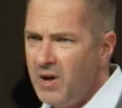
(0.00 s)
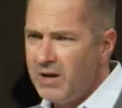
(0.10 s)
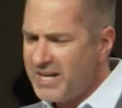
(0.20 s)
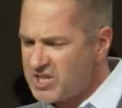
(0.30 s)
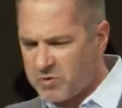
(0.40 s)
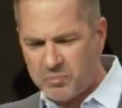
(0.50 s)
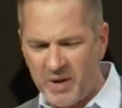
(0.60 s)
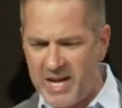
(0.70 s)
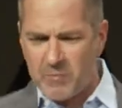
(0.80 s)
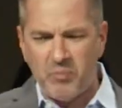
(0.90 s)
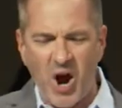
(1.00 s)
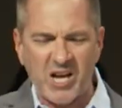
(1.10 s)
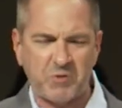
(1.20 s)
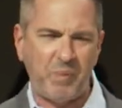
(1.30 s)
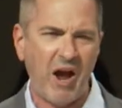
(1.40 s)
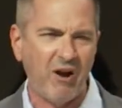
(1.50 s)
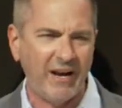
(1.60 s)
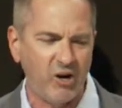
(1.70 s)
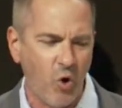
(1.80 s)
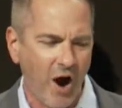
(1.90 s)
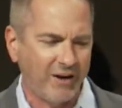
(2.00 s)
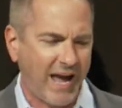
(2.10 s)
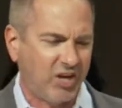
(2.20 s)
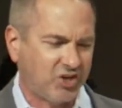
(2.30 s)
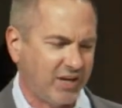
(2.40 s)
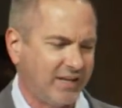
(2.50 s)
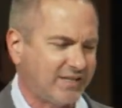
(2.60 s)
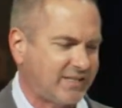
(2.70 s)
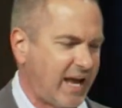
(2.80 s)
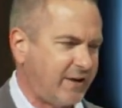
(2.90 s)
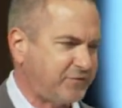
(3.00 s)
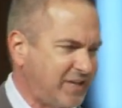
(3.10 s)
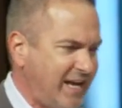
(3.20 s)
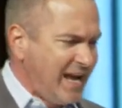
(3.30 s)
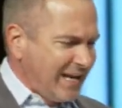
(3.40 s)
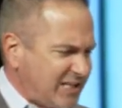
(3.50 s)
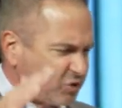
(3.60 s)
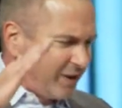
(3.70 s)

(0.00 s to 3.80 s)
Let's speak prosperity to our nation and safety. Let's